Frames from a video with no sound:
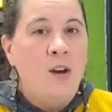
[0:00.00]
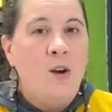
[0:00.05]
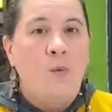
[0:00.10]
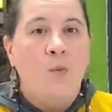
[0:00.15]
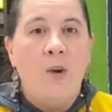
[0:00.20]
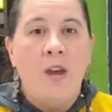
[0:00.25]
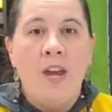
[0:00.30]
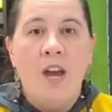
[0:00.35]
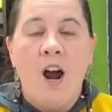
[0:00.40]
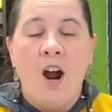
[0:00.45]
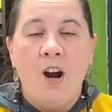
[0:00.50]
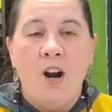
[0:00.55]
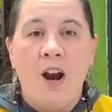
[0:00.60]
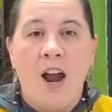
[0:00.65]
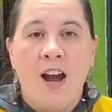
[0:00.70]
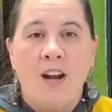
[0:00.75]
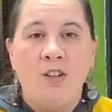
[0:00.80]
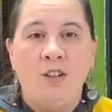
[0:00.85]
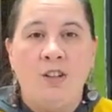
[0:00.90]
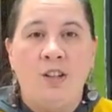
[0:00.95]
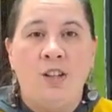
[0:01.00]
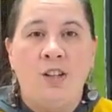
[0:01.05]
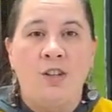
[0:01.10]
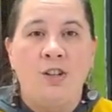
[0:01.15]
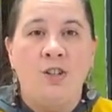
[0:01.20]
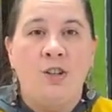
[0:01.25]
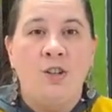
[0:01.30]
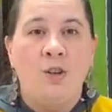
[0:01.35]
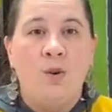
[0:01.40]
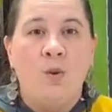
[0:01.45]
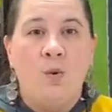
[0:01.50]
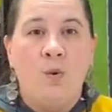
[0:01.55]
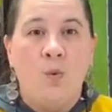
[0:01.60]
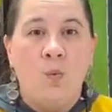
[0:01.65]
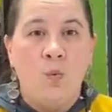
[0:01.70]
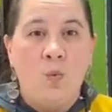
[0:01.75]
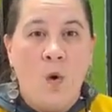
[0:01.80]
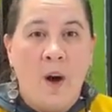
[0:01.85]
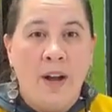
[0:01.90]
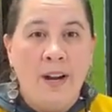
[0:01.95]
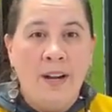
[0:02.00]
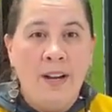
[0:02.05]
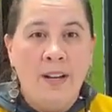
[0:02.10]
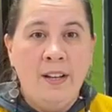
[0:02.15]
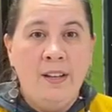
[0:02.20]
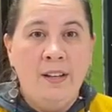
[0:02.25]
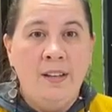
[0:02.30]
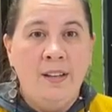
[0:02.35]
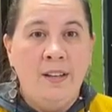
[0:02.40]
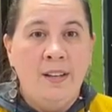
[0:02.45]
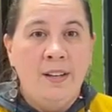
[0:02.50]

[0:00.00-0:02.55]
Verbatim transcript: We are actually going to do one